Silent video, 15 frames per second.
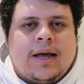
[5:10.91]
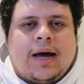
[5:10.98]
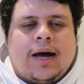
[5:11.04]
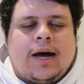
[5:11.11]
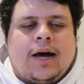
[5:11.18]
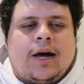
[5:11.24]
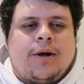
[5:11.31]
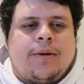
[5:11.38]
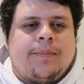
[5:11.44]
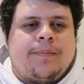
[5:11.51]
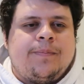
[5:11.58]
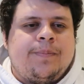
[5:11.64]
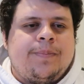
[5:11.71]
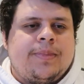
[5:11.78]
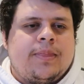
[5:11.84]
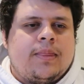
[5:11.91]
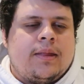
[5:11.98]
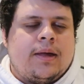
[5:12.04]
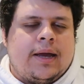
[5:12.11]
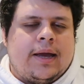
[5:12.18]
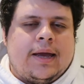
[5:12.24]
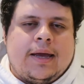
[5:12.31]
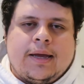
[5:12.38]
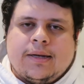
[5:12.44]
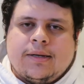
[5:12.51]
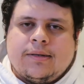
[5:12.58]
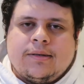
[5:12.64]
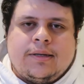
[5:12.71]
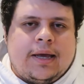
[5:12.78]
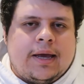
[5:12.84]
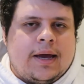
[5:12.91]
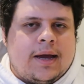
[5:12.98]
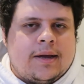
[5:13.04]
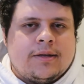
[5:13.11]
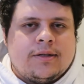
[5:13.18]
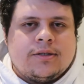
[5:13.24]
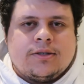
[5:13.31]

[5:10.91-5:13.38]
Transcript: And yeah,